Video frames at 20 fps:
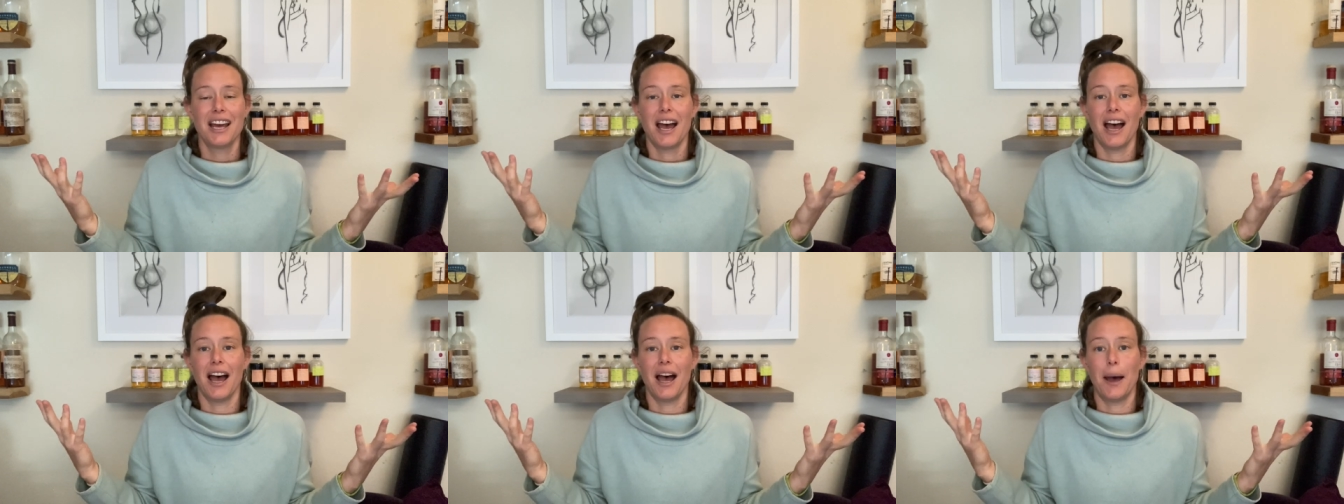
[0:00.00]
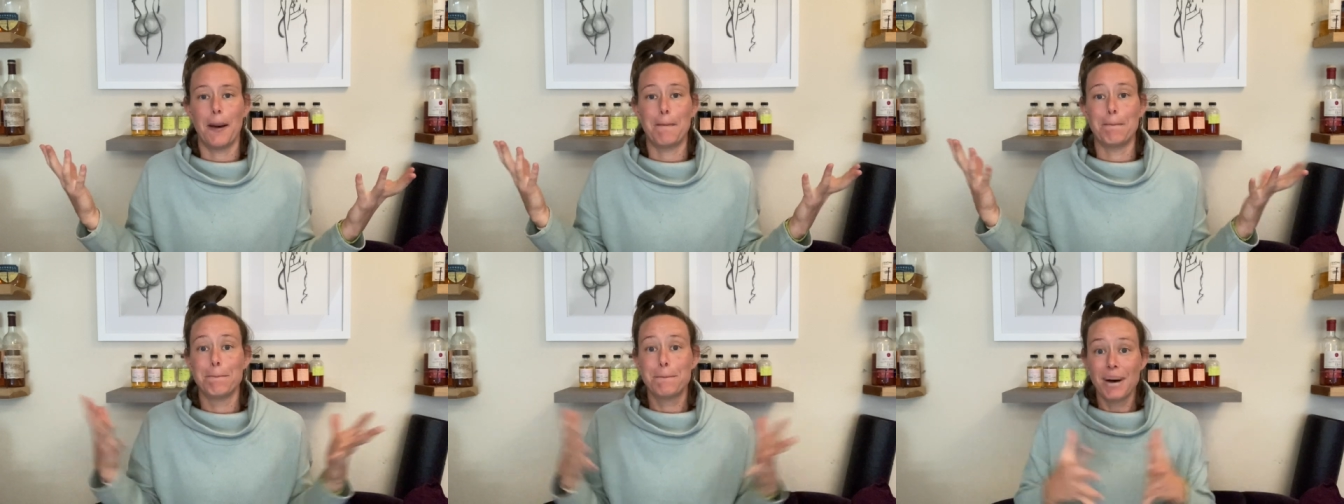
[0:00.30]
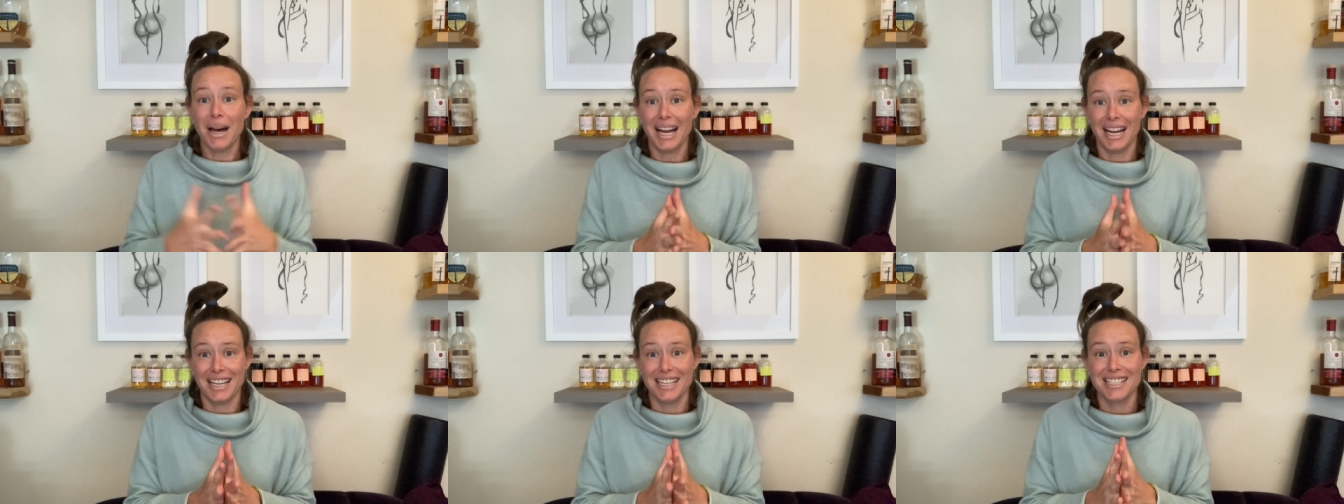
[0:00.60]
Um,
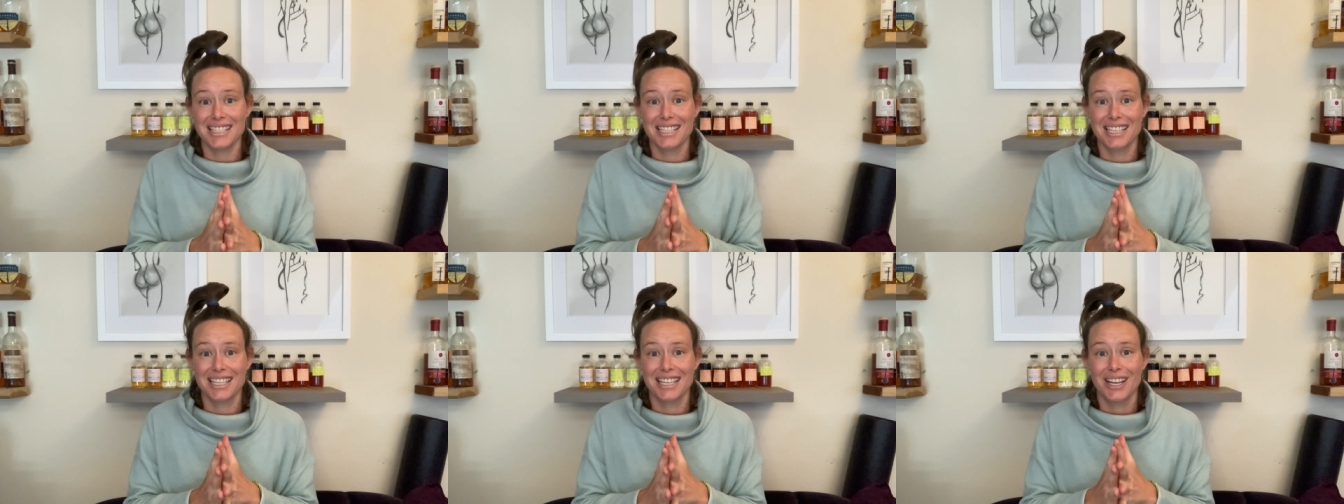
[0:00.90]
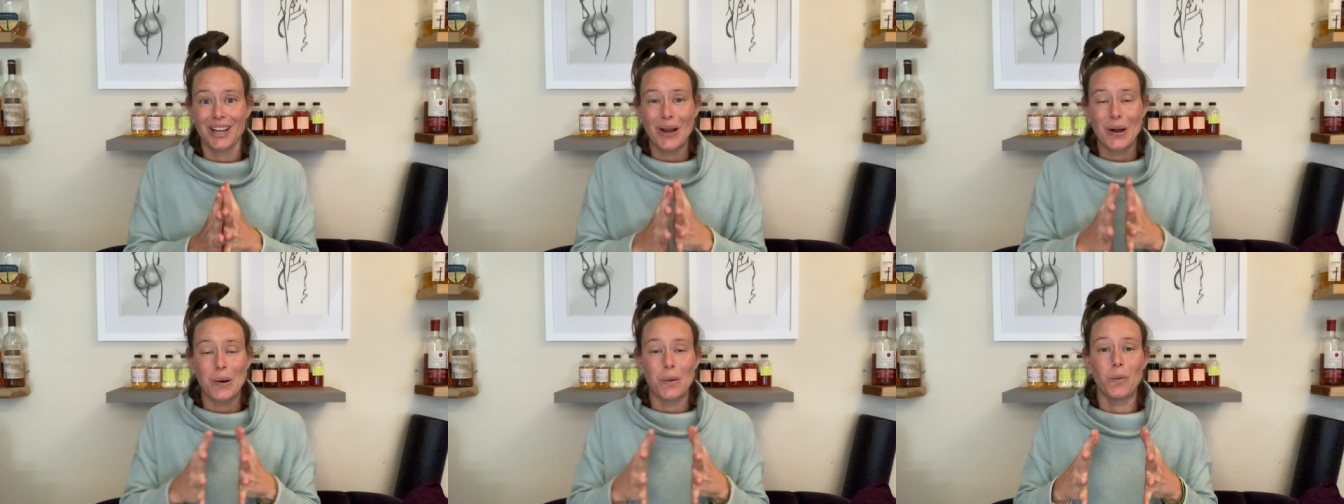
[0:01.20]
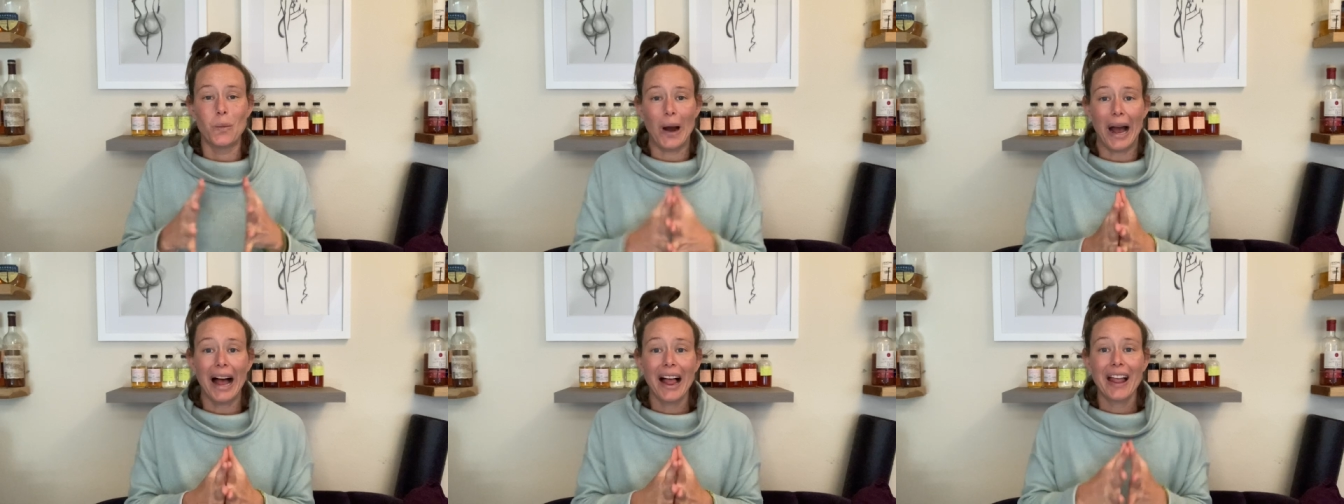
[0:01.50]
but
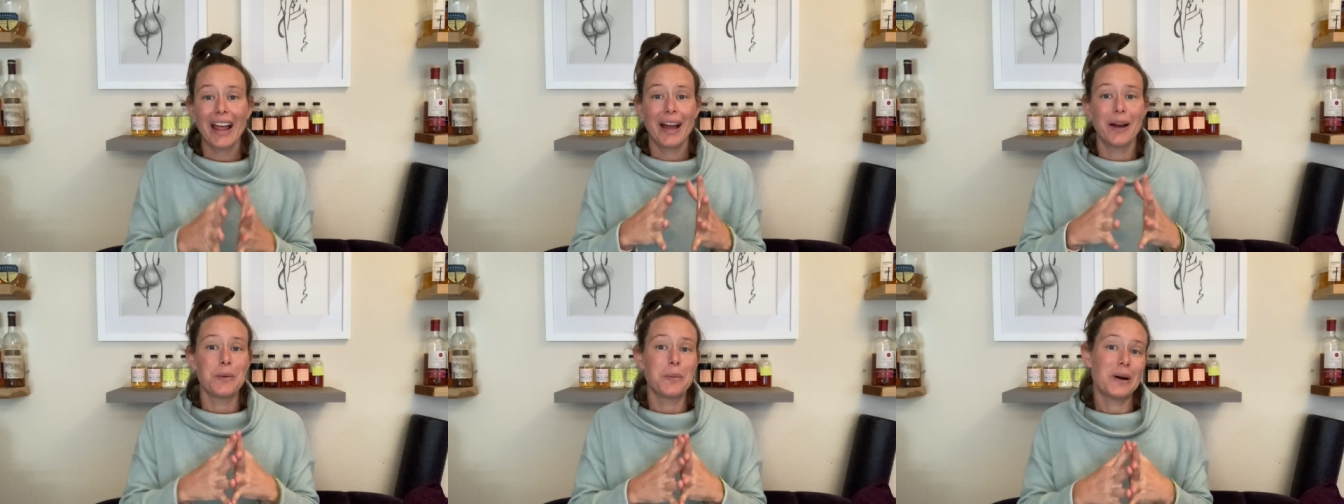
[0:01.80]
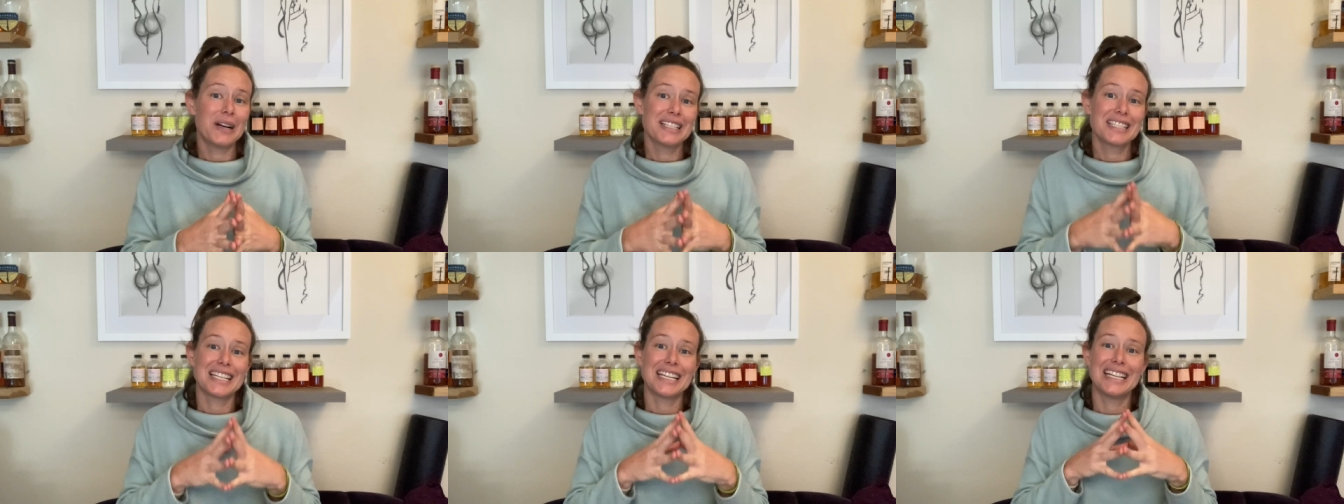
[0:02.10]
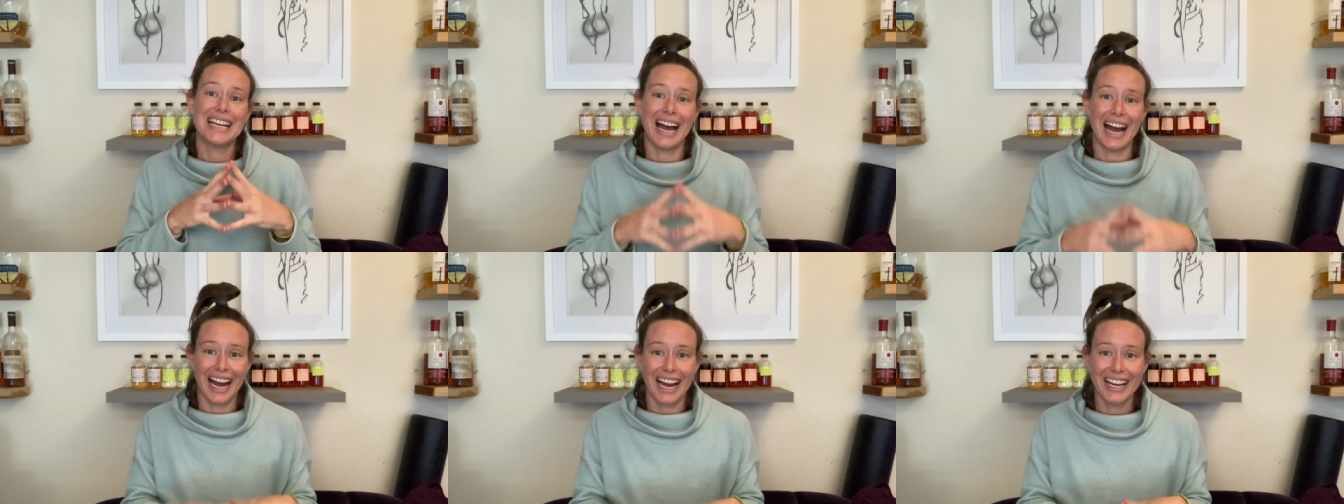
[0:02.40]
while I was
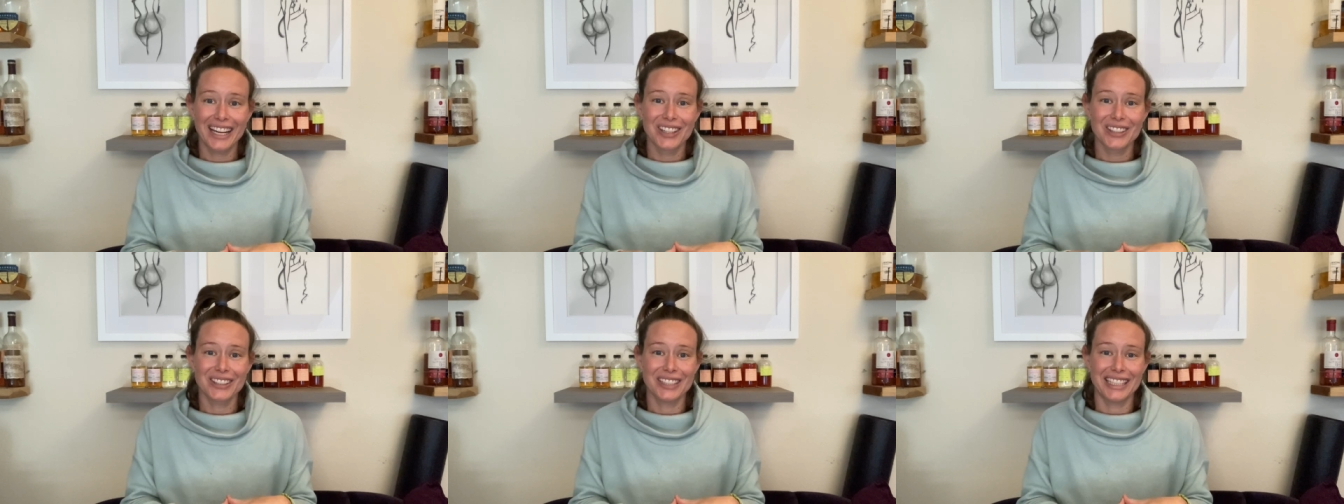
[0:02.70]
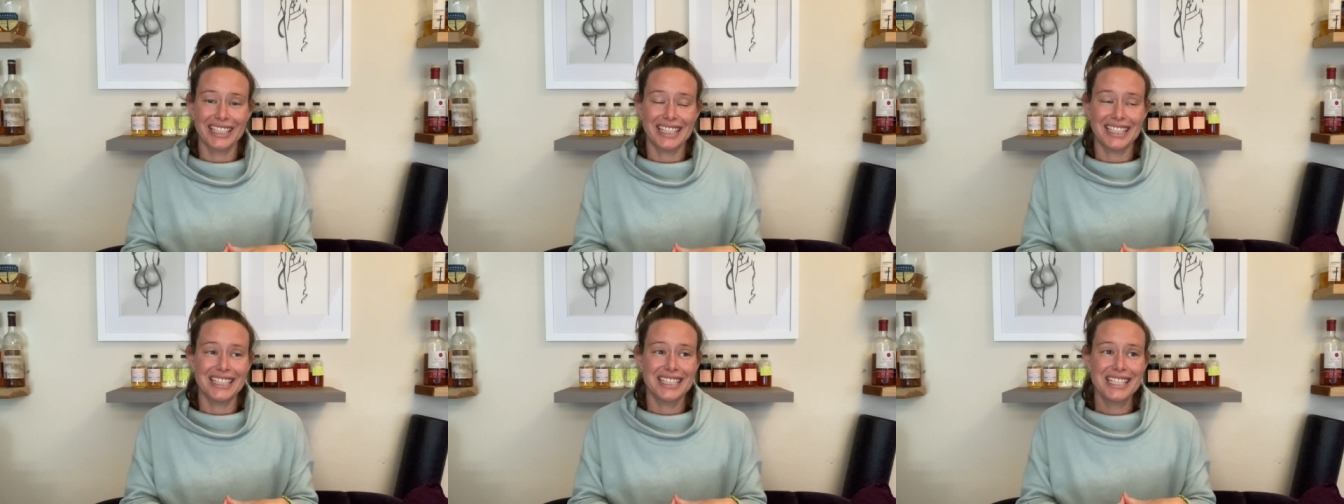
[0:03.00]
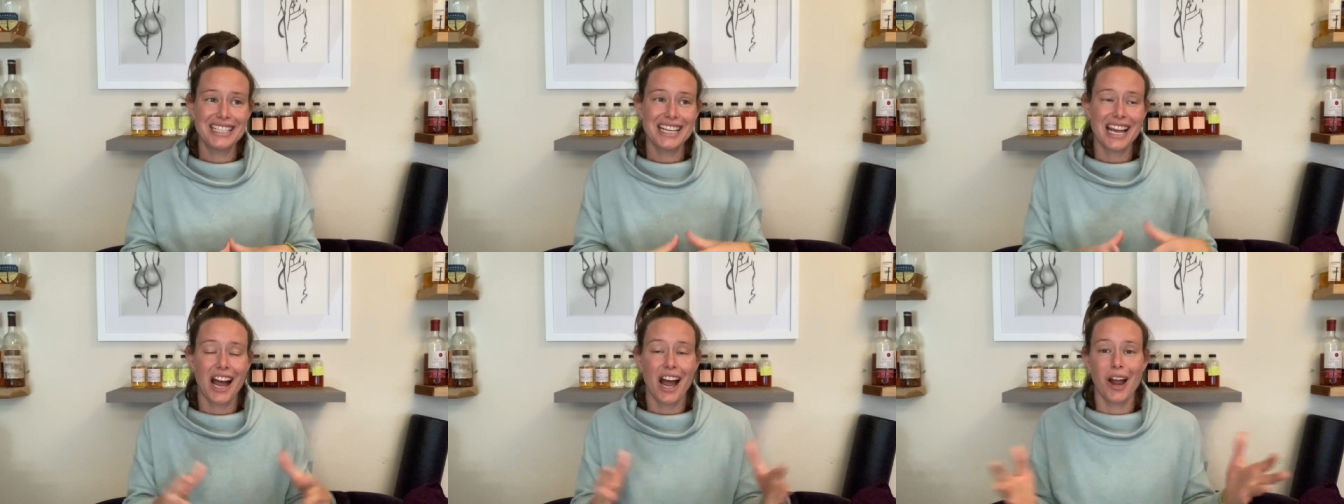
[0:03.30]
in Ireland,